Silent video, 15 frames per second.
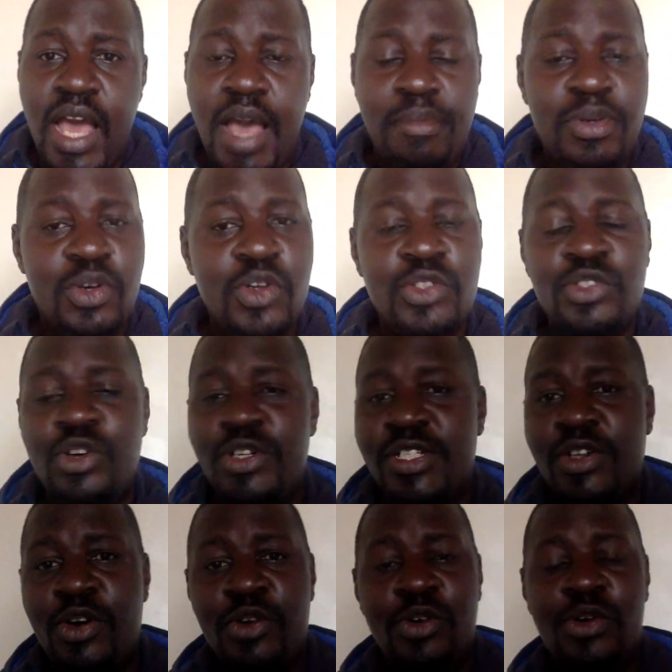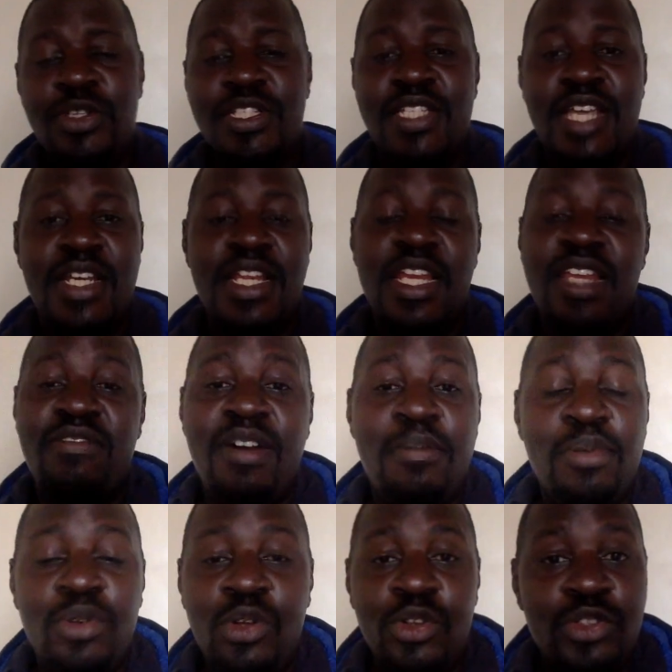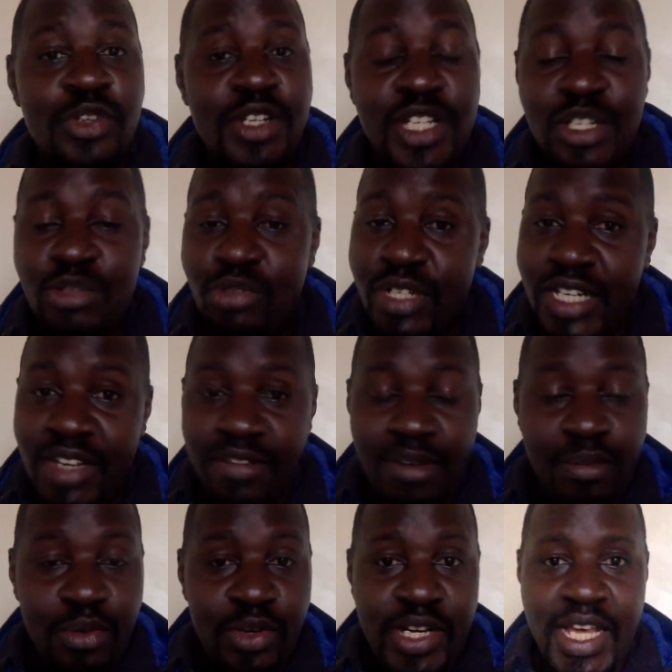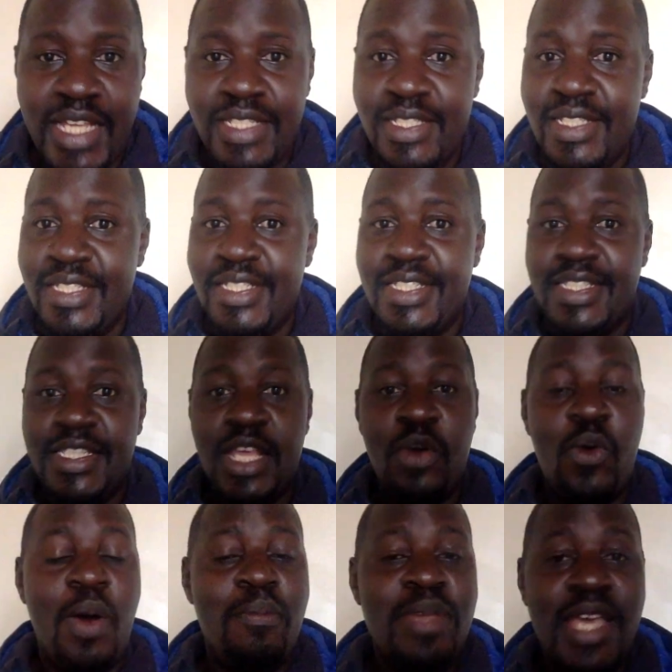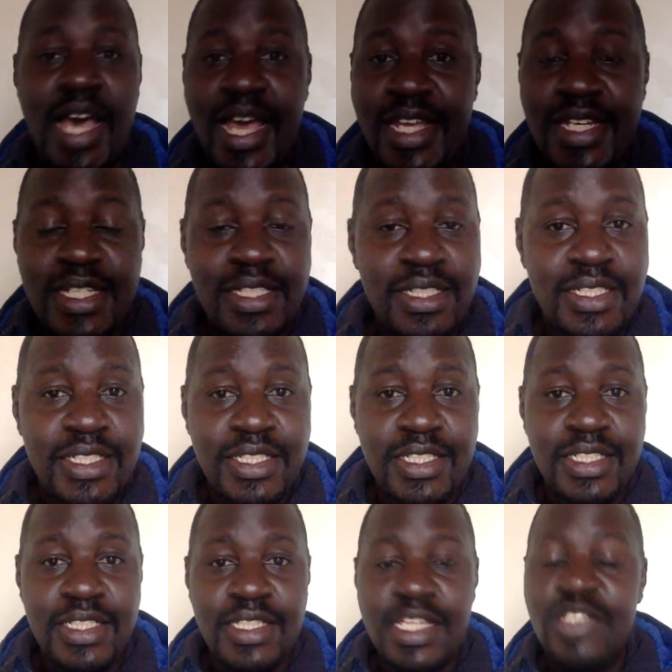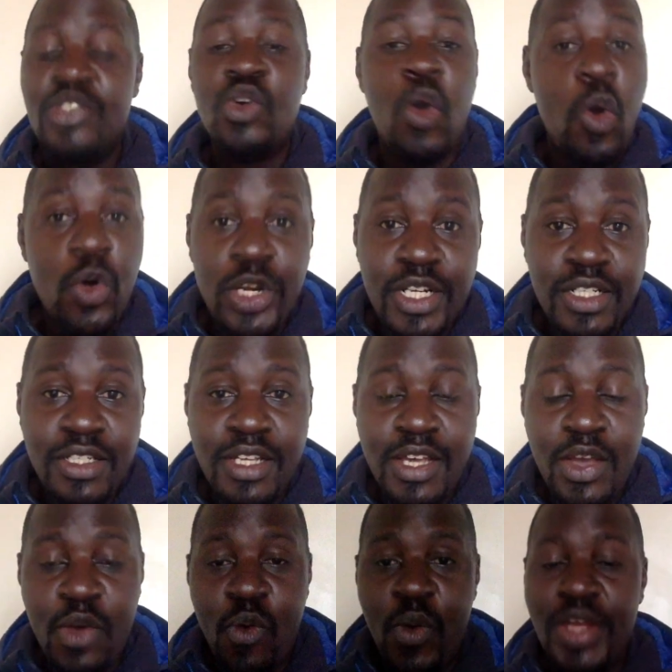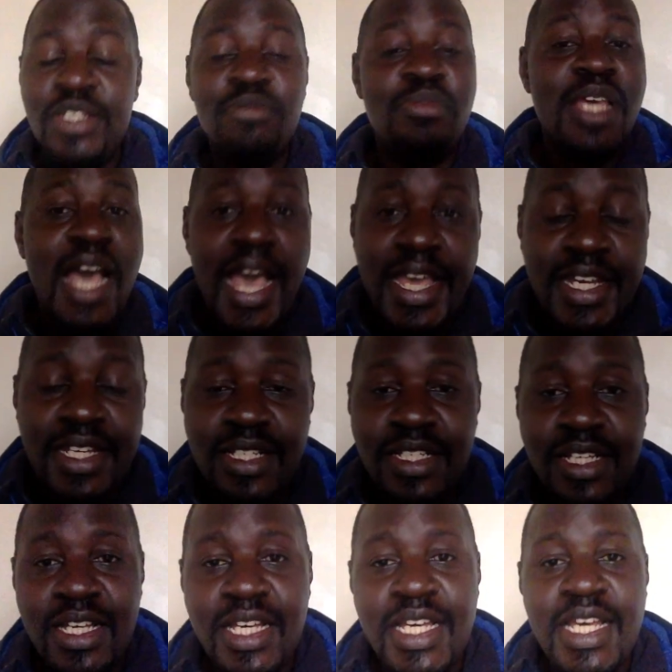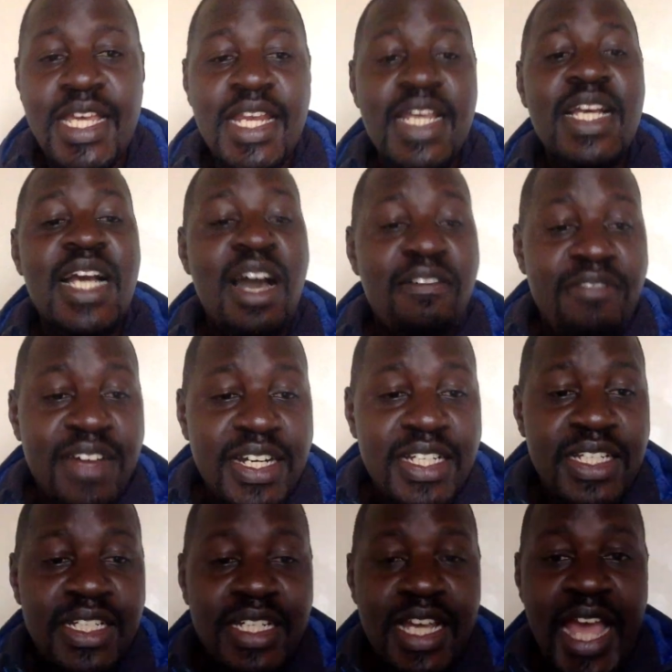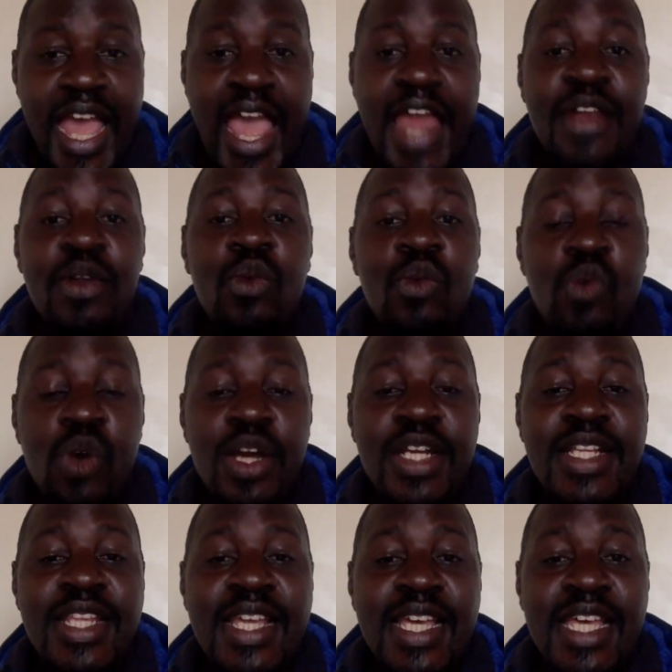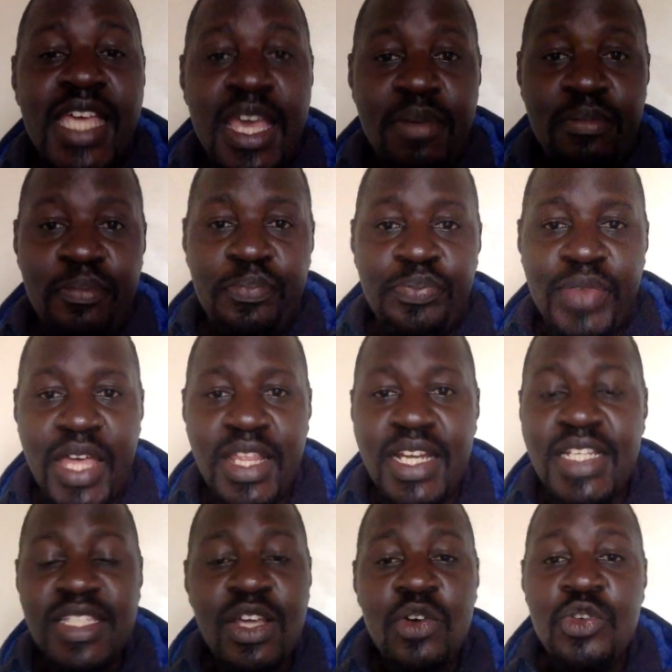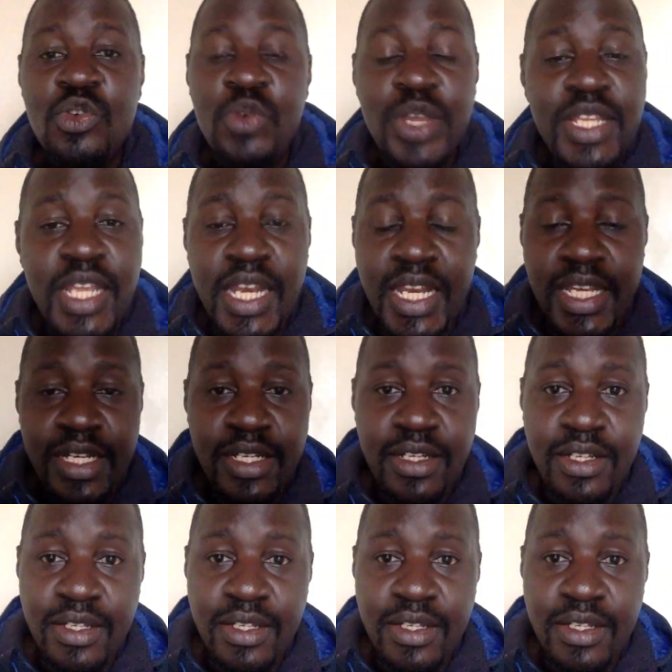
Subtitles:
Because on Sunday, Liverpool also did what Liverpool does. They were behind, they scored, went behind, recovered, and won the game. And that is how you win the league.